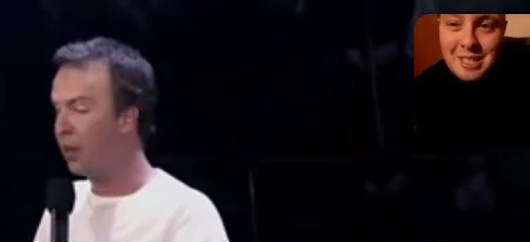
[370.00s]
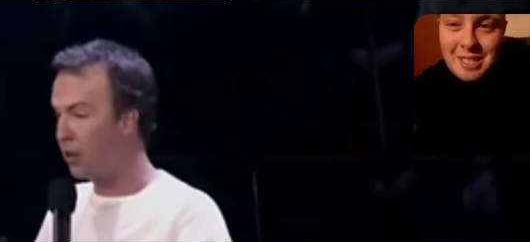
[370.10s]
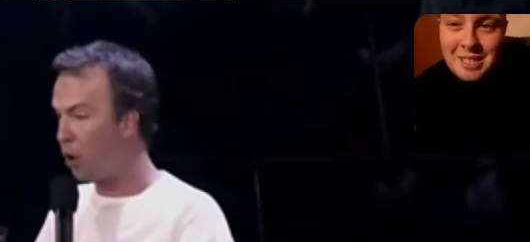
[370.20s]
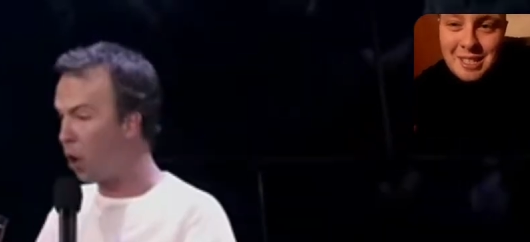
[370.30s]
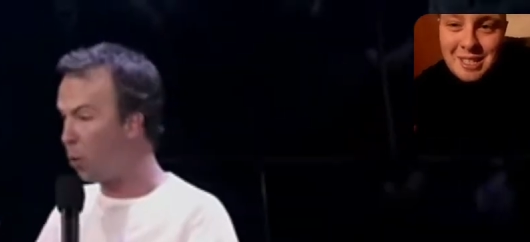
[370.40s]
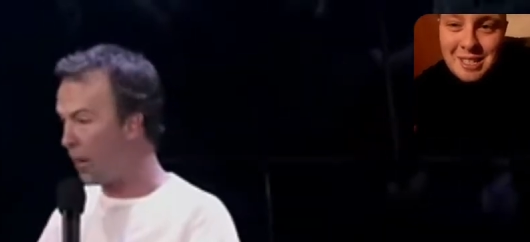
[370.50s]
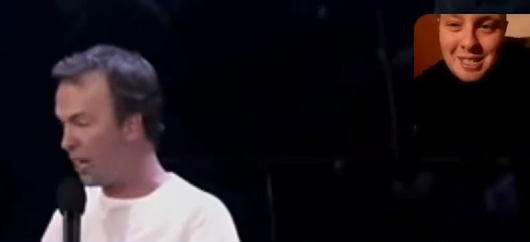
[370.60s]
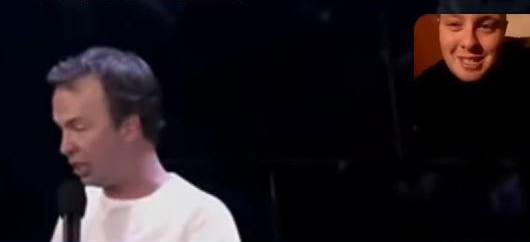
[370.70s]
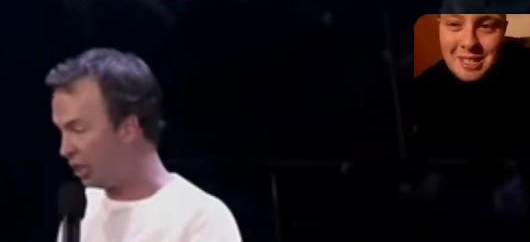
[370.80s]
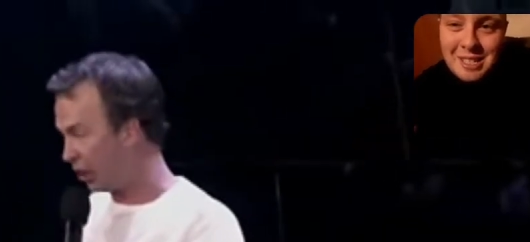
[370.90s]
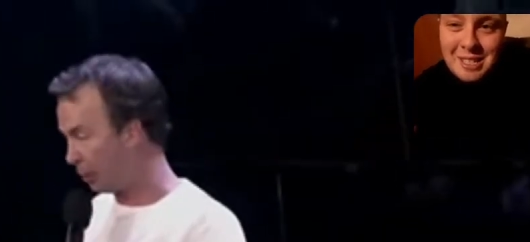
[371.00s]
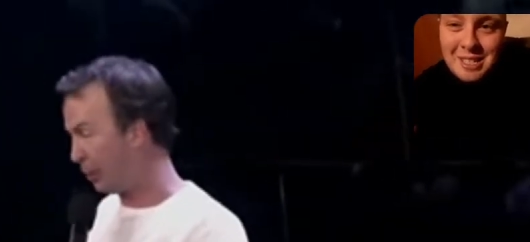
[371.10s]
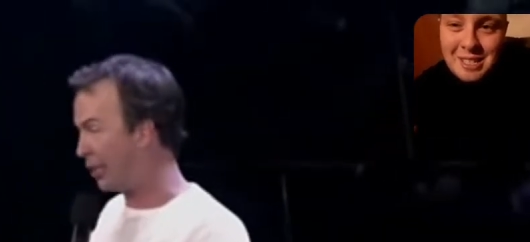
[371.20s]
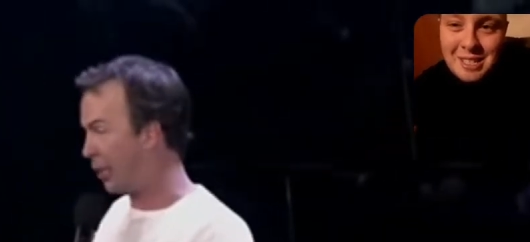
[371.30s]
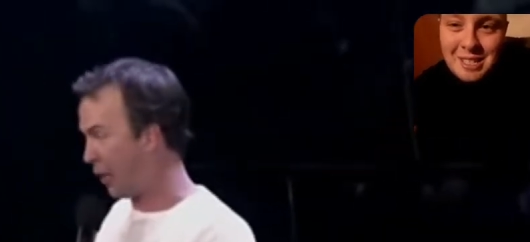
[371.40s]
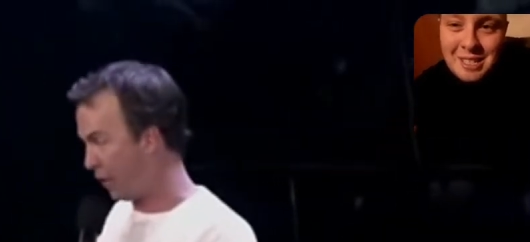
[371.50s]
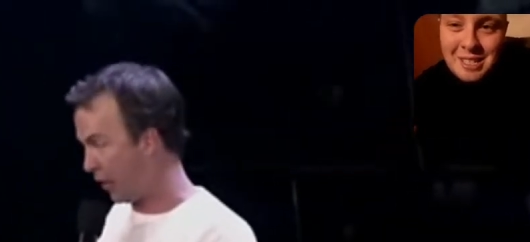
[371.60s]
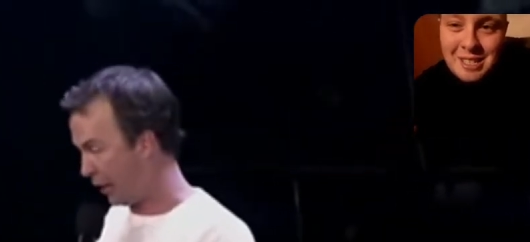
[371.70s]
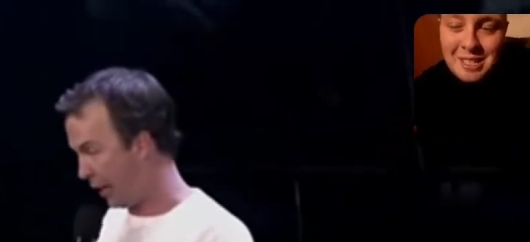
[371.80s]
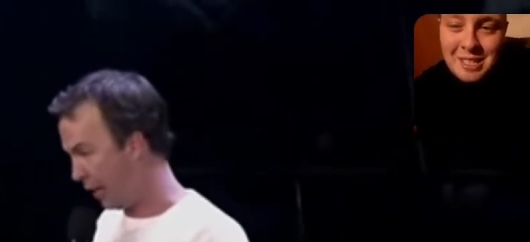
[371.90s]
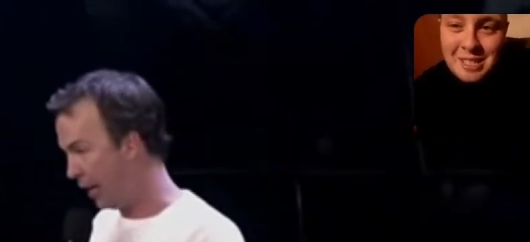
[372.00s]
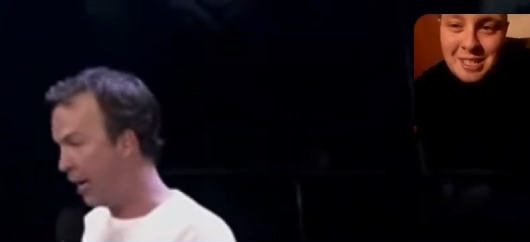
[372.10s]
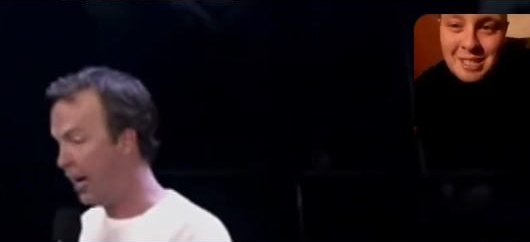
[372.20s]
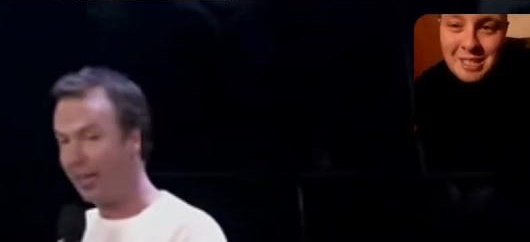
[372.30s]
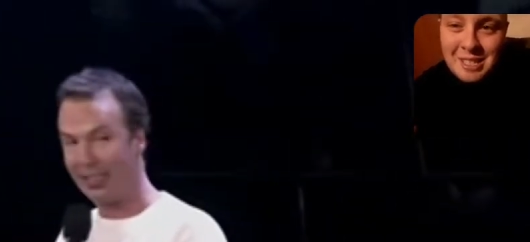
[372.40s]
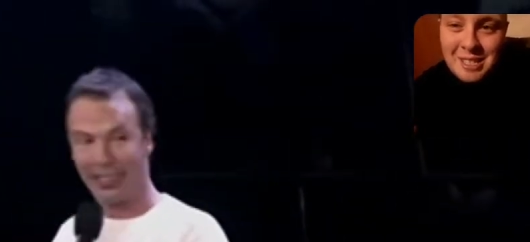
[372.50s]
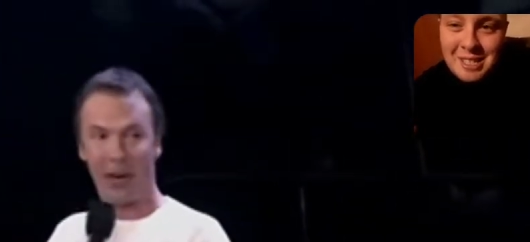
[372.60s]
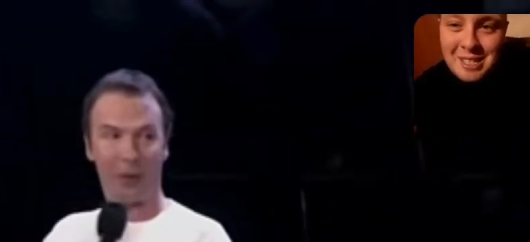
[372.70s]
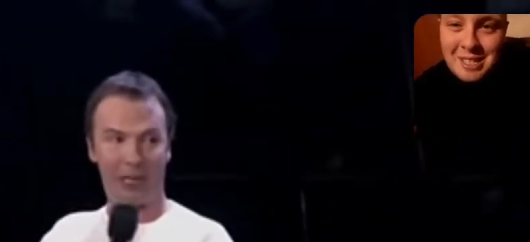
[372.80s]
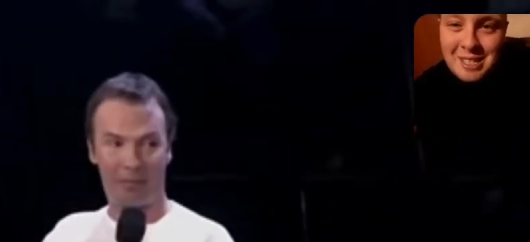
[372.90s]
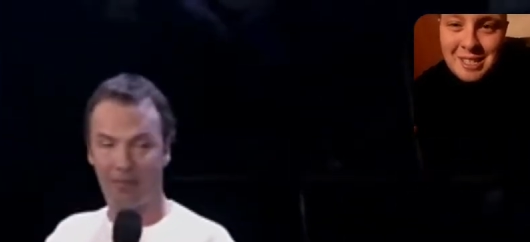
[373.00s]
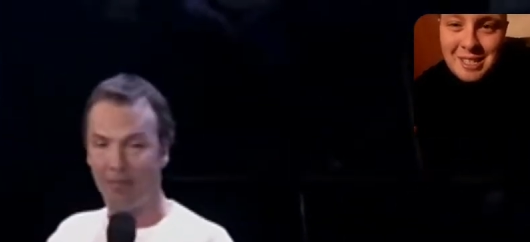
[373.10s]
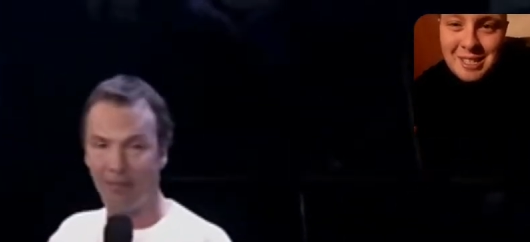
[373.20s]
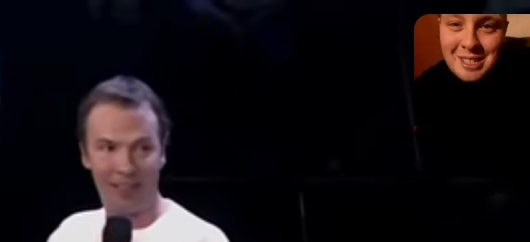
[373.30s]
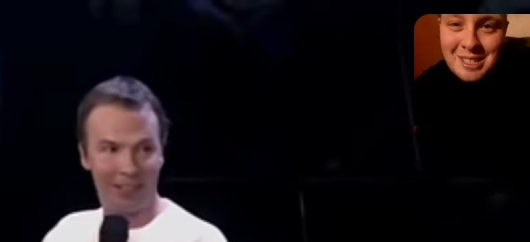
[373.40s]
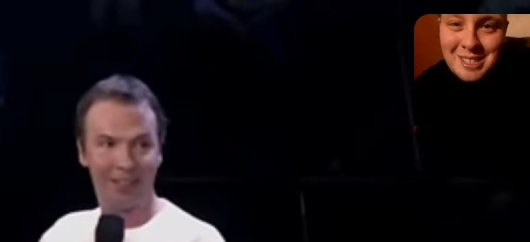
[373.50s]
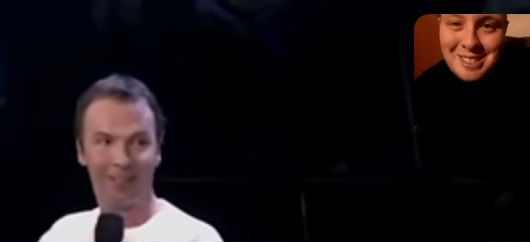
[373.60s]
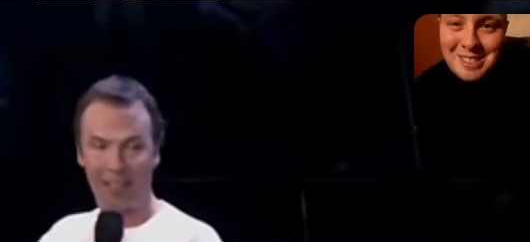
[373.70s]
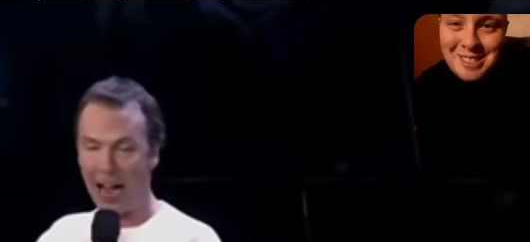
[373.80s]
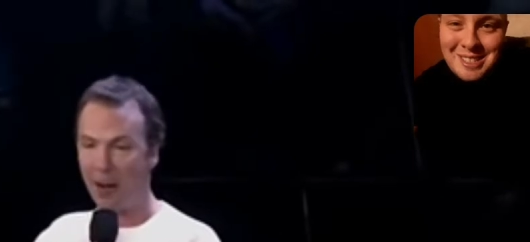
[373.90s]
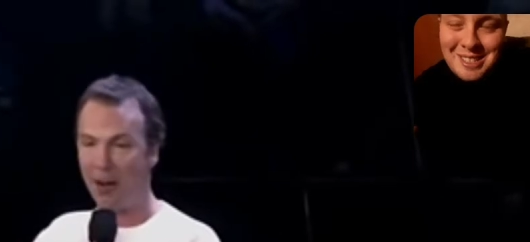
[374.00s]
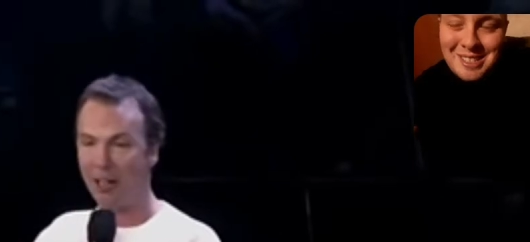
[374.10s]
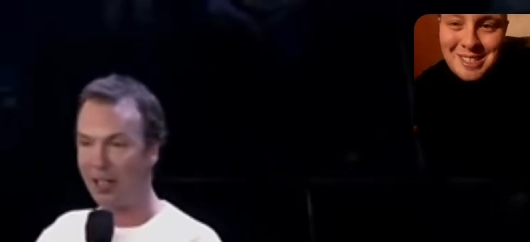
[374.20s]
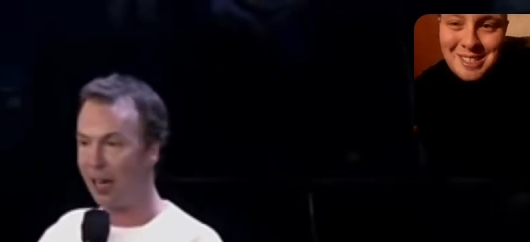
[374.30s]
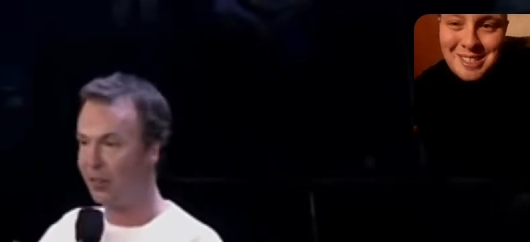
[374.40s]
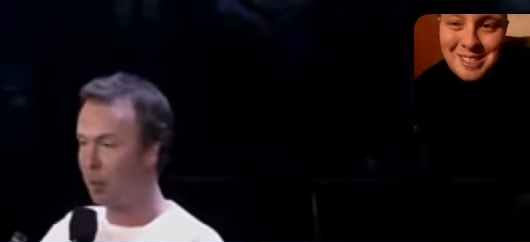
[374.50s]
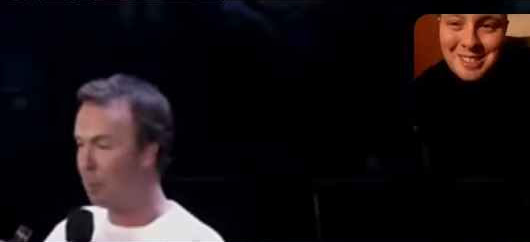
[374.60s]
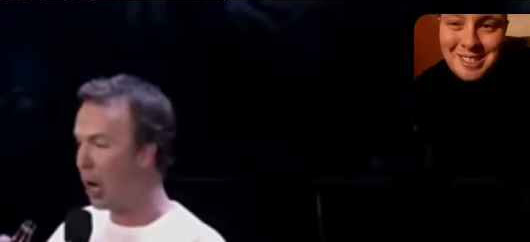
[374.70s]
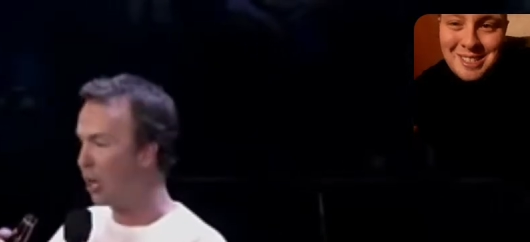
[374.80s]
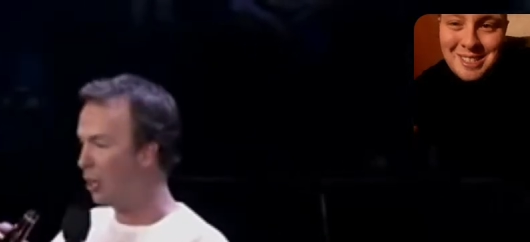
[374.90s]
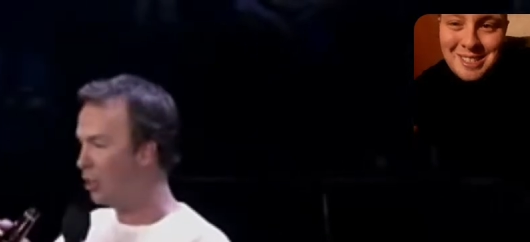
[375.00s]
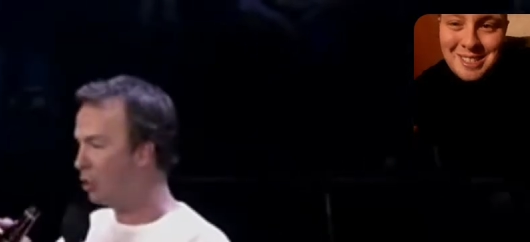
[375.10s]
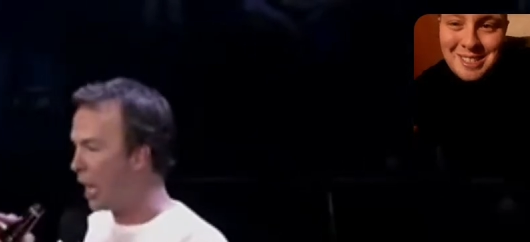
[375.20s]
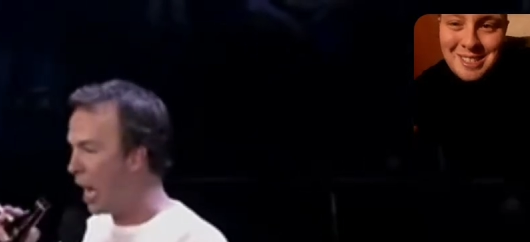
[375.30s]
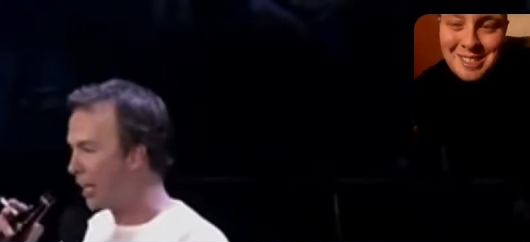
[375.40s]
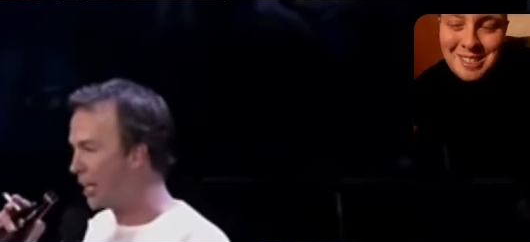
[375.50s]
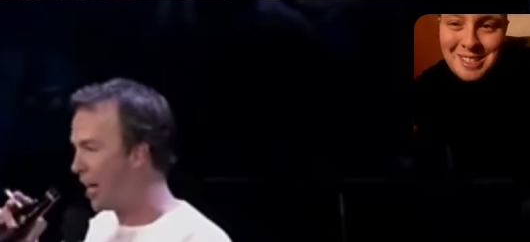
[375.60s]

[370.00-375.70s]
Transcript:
Speaker 1: The Norwegians specifically. I say we down ourselves a bottle of Jack